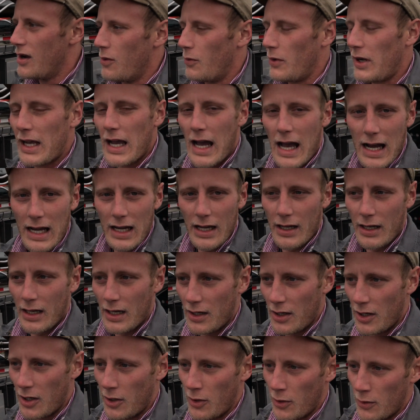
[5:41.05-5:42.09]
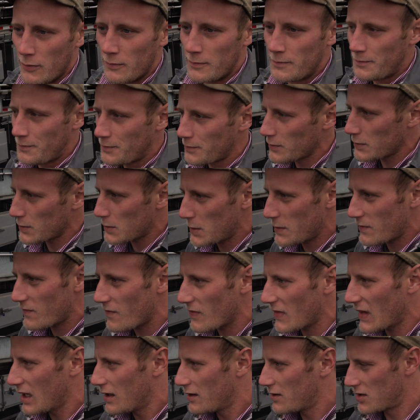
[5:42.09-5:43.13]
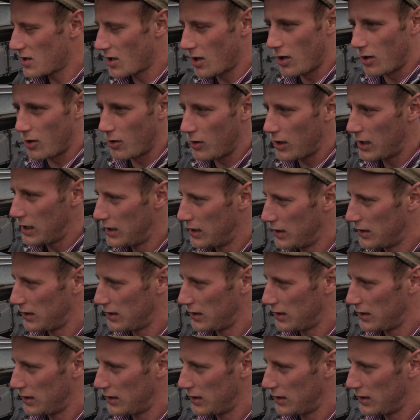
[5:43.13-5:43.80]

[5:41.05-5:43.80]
We got it in at noon. So